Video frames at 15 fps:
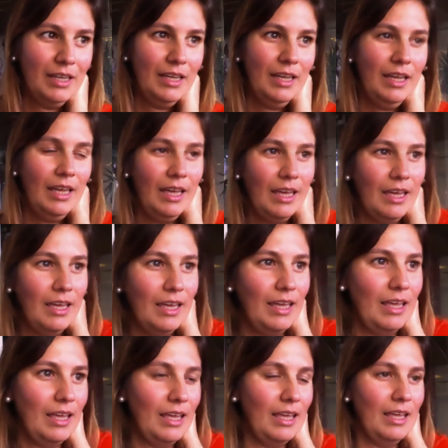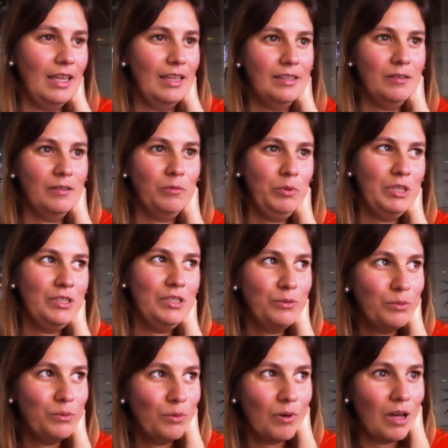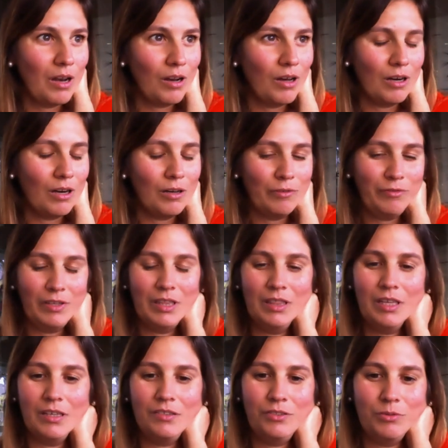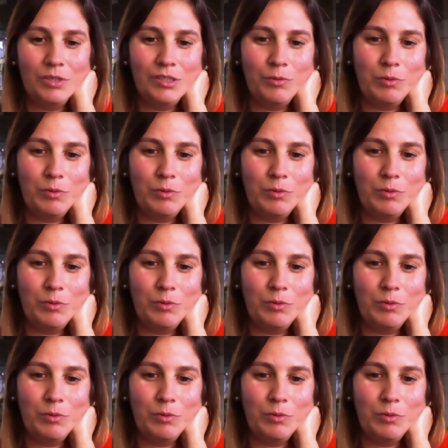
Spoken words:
And we do a lot of industries,